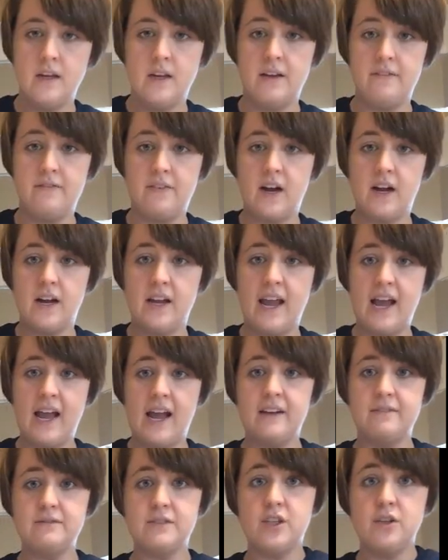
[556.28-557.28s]
If I
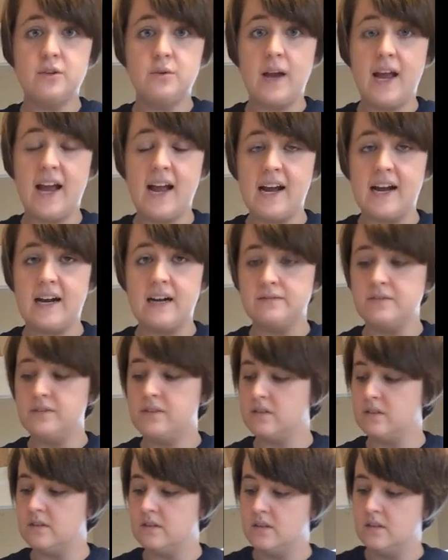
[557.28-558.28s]
have 2
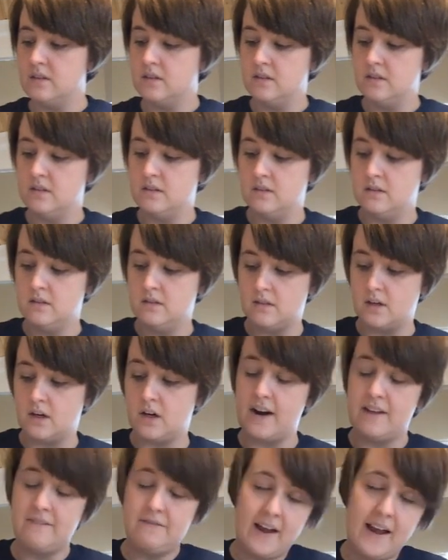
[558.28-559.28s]
halves,
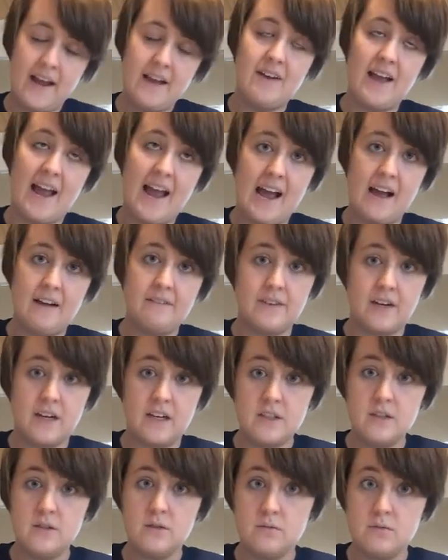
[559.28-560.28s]
or if I have a half and
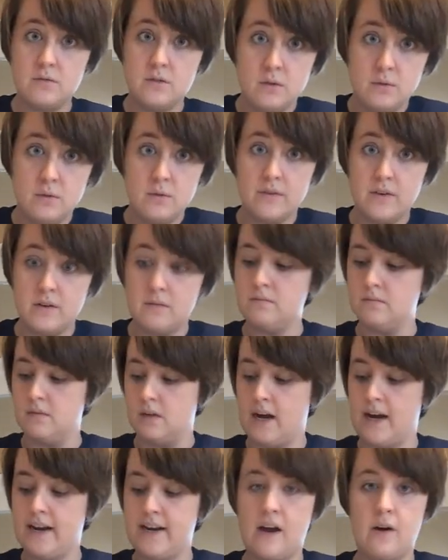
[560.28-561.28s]
I do 2 of them,
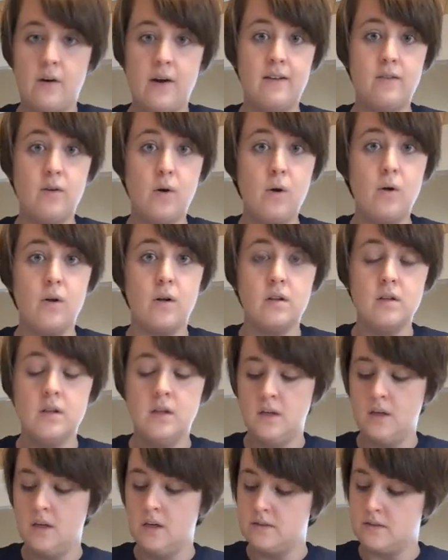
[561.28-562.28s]
I now have a whole.
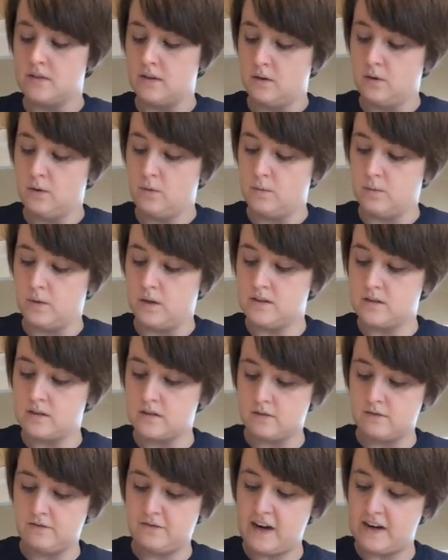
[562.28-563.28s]
So
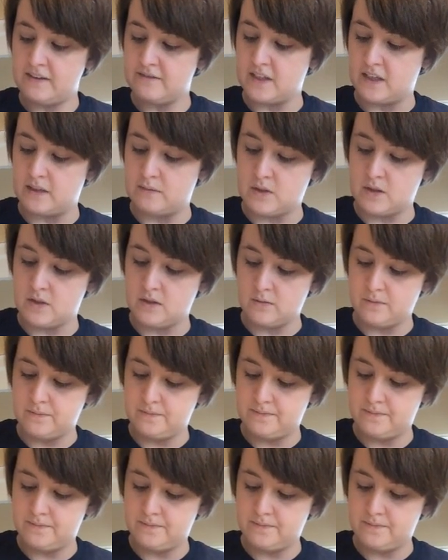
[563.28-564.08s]
what's 5 times 2?